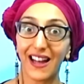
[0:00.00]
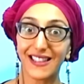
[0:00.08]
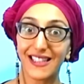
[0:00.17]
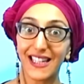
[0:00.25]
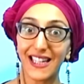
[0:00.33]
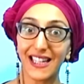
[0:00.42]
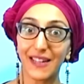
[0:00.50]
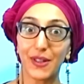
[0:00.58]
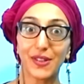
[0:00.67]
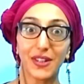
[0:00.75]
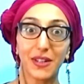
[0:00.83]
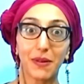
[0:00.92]
see,
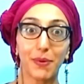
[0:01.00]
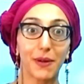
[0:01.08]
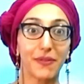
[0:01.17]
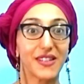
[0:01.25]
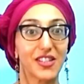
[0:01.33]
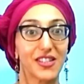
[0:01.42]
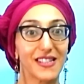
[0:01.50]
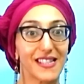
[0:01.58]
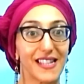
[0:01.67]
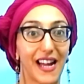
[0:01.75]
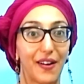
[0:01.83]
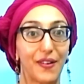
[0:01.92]
we're talking about prepositions
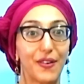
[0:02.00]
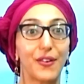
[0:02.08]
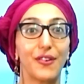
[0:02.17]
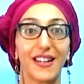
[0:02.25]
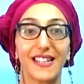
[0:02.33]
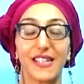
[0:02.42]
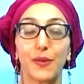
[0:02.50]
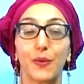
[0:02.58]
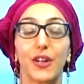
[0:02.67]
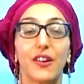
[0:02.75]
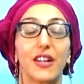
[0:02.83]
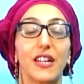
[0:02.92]
now. Already
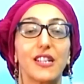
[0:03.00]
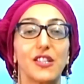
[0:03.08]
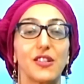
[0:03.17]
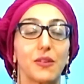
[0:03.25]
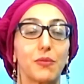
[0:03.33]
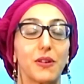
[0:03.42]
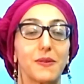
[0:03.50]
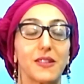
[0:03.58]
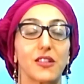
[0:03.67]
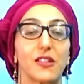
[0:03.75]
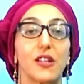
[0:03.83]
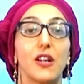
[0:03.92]
we are into the
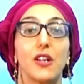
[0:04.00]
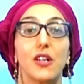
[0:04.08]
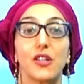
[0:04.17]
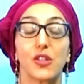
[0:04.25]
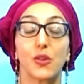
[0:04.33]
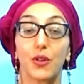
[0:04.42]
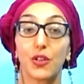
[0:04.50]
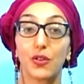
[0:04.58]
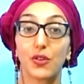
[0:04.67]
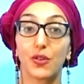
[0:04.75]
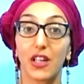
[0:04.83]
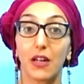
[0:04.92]
preposition. So when
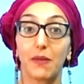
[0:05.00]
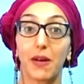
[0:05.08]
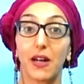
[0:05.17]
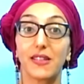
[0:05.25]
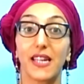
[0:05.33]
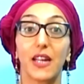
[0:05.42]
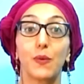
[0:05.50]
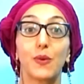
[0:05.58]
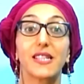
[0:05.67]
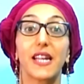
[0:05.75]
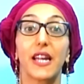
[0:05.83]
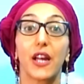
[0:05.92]
you're talking about a date,
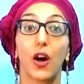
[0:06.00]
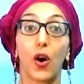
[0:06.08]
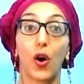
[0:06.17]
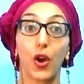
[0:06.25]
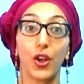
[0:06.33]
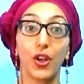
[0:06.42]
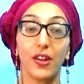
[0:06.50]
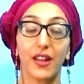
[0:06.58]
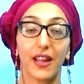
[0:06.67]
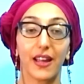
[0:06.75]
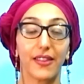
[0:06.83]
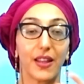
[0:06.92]
we say on,
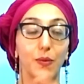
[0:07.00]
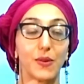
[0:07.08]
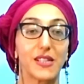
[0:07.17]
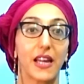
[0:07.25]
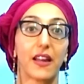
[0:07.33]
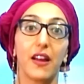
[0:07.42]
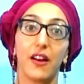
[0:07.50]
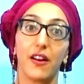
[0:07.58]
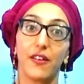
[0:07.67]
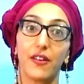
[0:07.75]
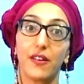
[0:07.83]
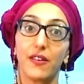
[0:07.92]
and then we say
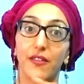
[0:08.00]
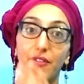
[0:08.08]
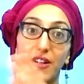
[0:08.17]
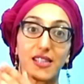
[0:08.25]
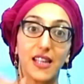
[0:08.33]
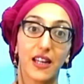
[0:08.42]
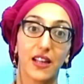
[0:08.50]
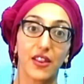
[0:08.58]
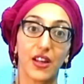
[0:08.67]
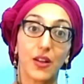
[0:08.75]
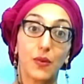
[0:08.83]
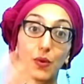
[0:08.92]
first, second,
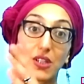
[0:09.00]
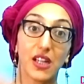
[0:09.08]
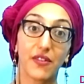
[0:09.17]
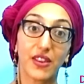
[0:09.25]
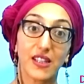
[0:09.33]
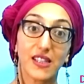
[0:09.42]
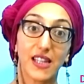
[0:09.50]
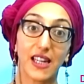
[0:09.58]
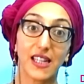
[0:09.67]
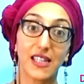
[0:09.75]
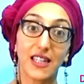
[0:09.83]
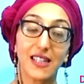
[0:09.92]
third, whatever the
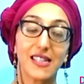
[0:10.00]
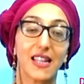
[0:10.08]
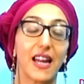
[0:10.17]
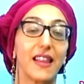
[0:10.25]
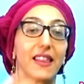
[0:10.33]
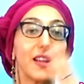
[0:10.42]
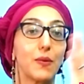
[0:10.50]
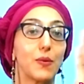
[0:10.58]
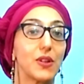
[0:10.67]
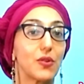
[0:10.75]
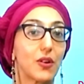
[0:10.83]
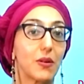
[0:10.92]
date is, and then
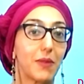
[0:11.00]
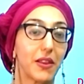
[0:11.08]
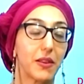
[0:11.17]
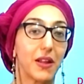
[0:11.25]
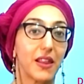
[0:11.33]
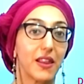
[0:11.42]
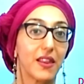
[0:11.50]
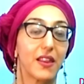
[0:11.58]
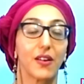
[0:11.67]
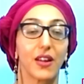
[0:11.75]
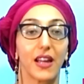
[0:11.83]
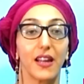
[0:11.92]
we talk about the month,
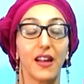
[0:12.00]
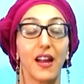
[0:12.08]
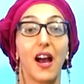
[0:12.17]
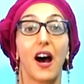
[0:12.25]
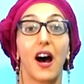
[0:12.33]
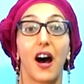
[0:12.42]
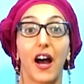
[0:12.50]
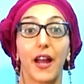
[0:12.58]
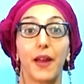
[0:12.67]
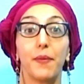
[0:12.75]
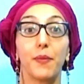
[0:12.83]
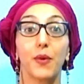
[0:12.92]
okay?
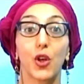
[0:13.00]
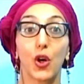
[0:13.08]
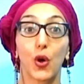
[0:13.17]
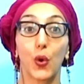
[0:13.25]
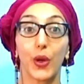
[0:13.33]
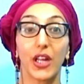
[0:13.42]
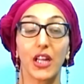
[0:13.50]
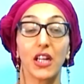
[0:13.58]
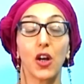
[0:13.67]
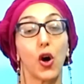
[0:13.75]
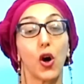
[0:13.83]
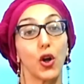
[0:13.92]
I'm
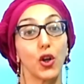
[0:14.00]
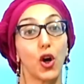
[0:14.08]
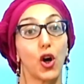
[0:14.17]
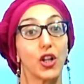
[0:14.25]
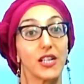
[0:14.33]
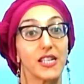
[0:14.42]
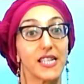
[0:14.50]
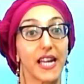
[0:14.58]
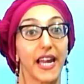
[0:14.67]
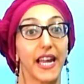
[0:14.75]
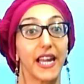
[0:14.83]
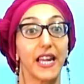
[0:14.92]
going on
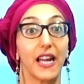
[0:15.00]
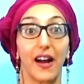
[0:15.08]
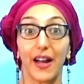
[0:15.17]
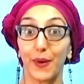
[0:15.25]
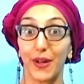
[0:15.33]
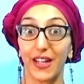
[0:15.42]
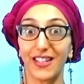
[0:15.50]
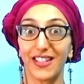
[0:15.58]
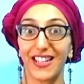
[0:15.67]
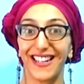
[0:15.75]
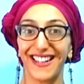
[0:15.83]
holiday, I wish,